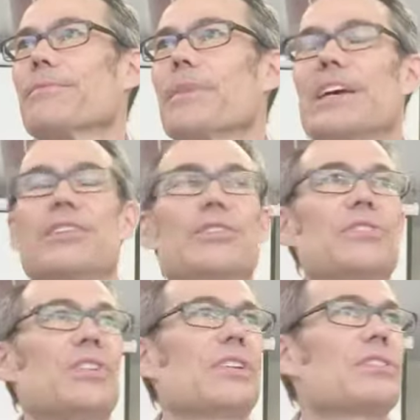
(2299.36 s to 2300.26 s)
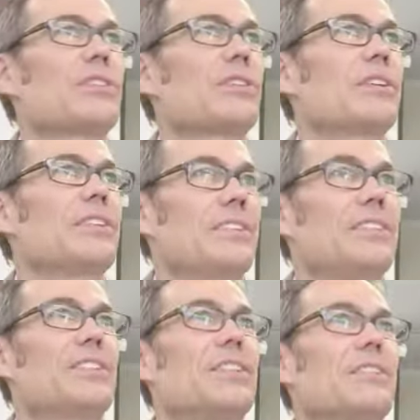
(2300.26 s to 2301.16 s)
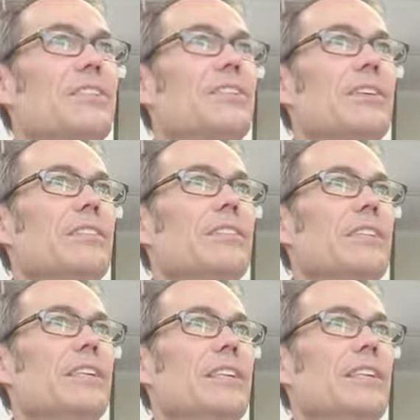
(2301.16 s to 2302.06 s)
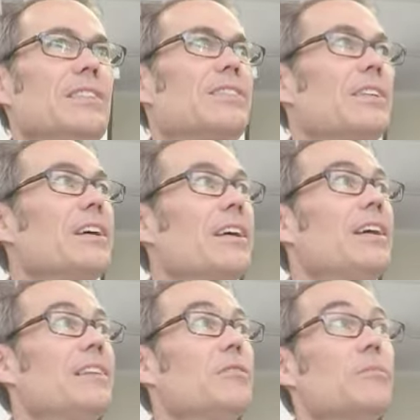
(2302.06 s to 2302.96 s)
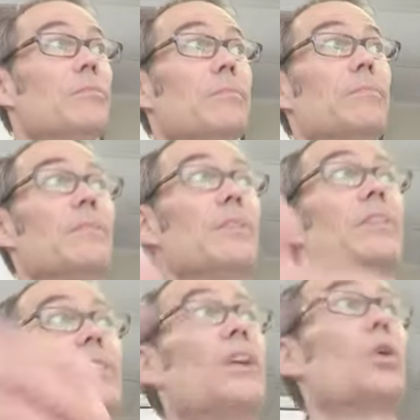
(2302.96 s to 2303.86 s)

Matthew 6, 30, you see, it's the